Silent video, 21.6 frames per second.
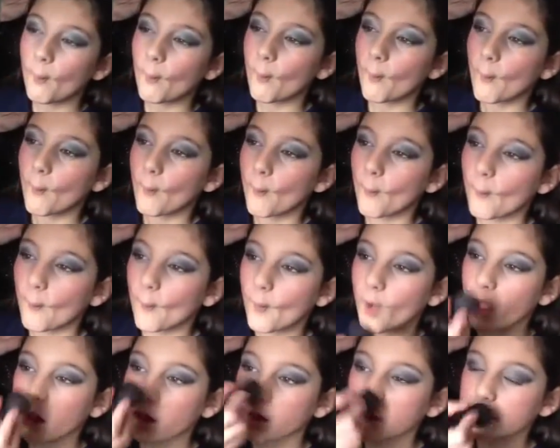And close,
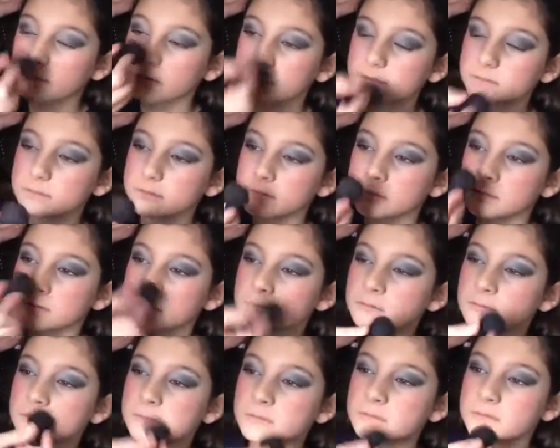and yeah, let me
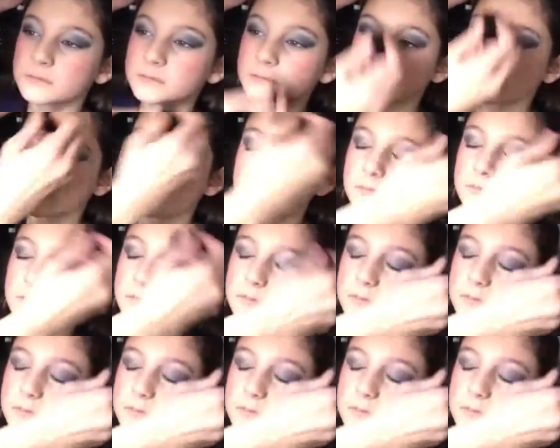see, perfect.